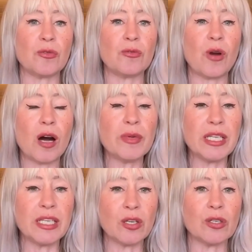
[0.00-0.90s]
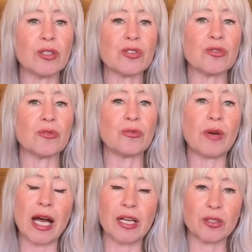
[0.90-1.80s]
Ramani calls
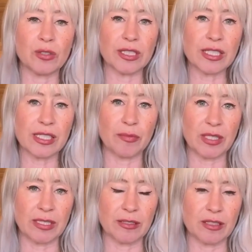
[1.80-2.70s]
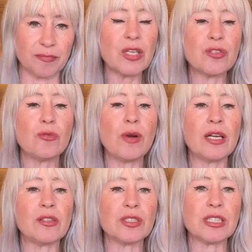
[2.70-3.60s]
radical acceptance. So
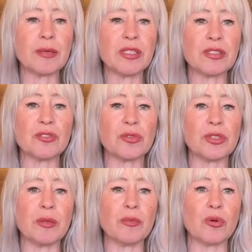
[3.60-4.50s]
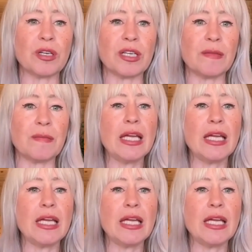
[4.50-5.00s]
radical acceptance is really important.